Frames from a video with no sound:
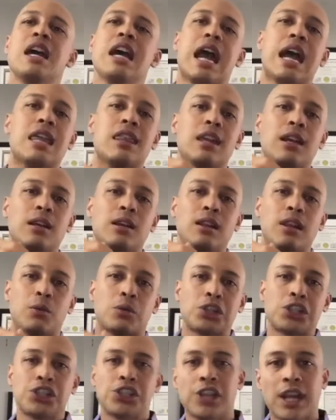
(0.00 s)
and they
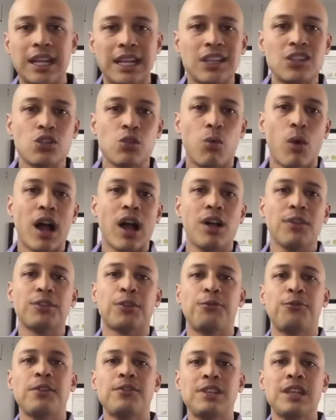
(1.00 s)
were shedding 12 to
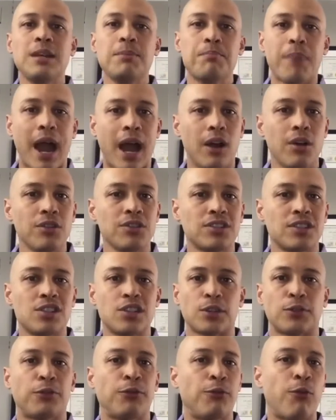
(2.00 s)
15 pounds in
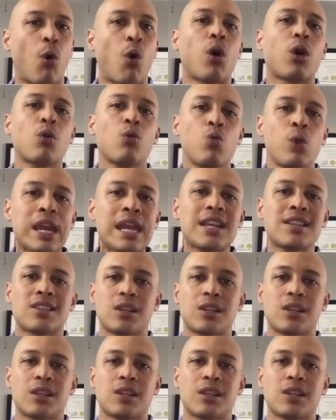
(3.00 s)
just 4 weeks.